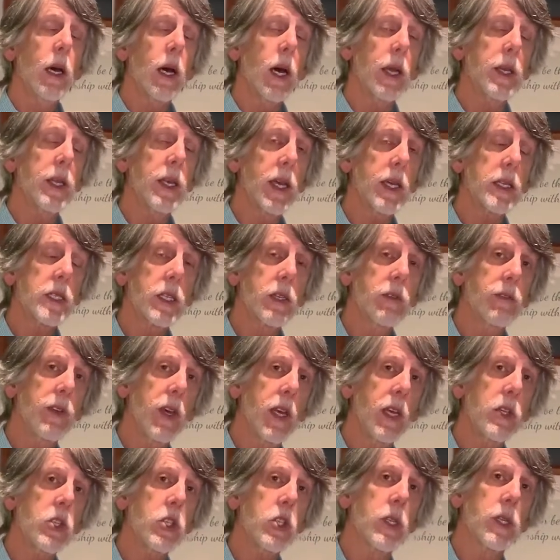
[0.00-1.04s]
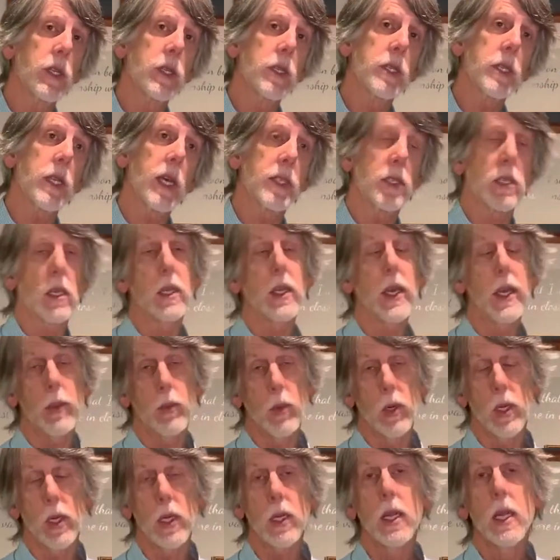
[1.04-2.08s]
on the excavations as a
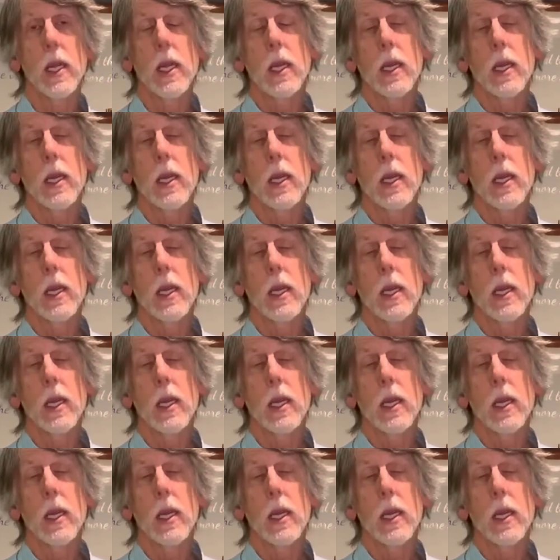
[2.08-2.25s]
laborer